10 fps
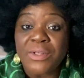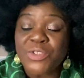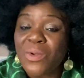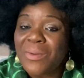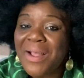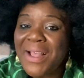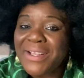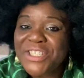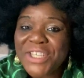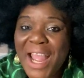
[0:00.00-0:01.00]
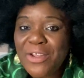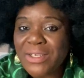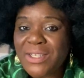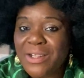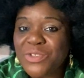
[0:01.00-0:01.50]
So share your
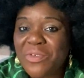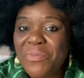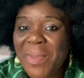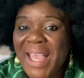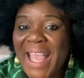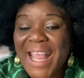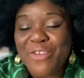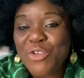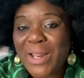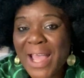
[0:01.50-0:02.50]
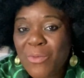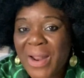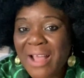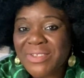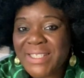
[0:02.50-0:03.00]
thoughts with me. And if you like
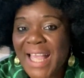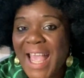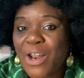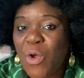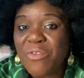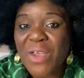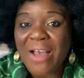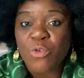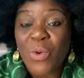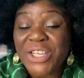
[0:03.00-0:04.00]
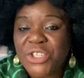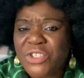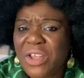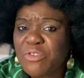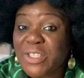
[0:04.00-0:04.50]
what I've said, or if you have
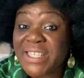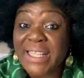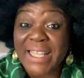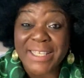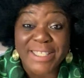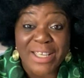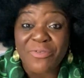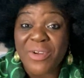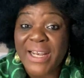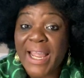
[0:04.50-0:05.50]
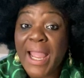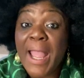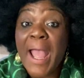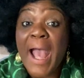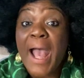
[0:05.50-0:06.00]
questions, or if you see things differently,
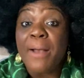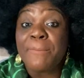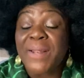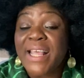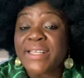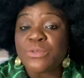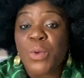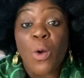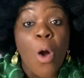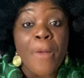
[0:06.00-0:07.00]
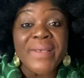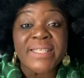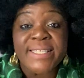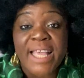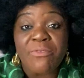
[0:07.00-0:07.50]
please, we can all be
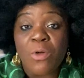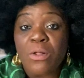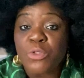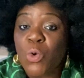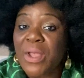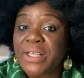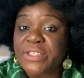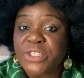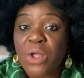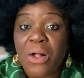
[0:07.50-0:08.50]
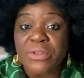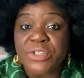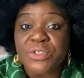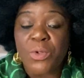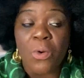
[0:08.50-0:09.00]
civil. No
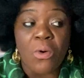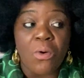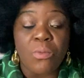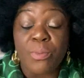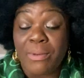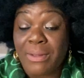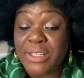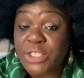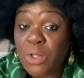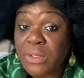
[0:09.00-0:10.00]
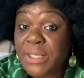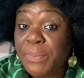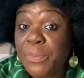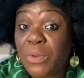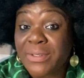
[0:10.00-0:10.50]
insults, no insulting
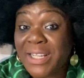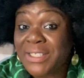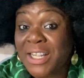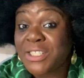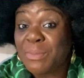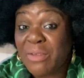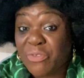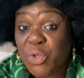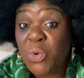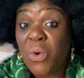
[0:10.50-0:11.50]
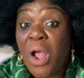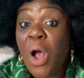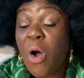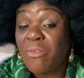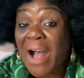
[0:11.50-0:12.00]
people. That's just my view
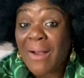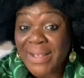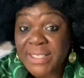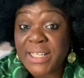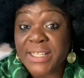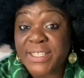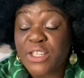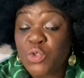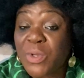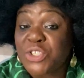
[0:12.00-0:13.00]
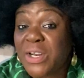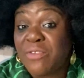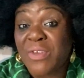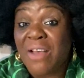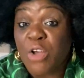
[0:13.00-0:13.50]
of how I see the situation.
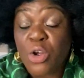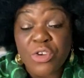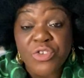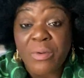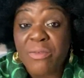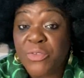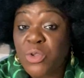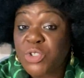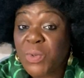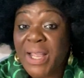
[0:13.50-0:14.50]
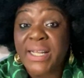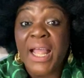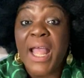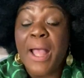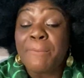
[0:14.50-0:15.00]
If you have a contrary view to it,
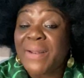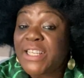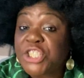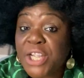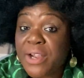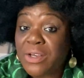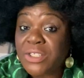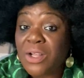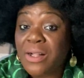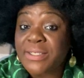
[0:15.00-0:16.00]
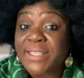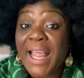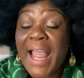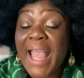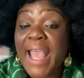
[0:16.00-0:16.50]
please share your thoughts,
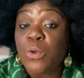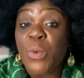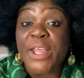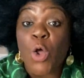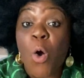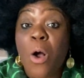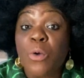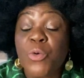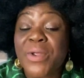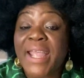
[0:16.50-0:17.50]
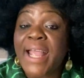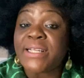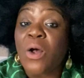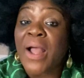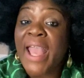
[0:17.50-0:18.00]
and we can all
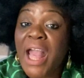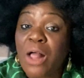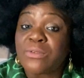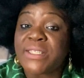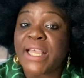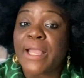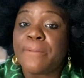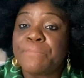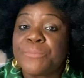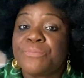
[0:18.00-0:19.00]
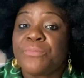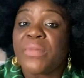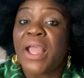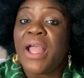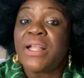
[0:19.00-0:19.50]
create a healthy
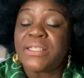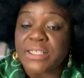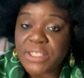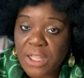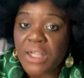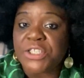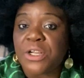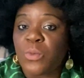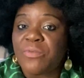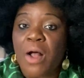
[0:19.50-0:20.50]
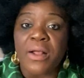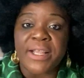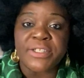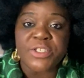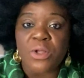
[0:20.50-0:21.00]
discussion without
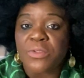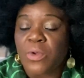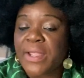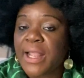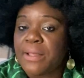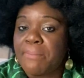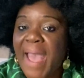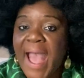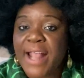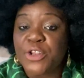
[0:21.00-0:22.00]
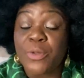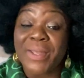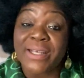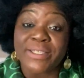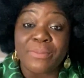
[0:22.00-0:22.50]
insult or getting mad, you know,
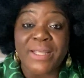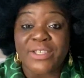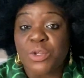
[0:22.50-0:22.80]
because sometimes